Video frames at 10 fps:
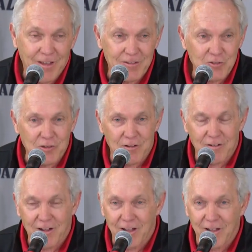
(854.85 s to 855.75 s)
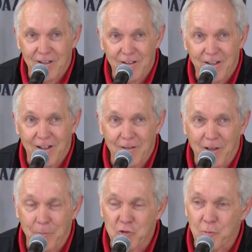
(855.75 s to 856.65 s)
And so uh,
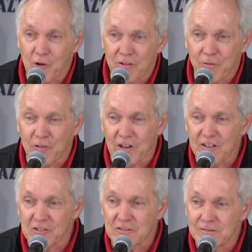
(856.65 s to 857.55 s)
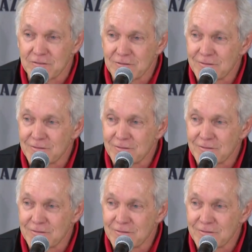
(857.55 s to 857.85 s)
I, am smart enough to listen.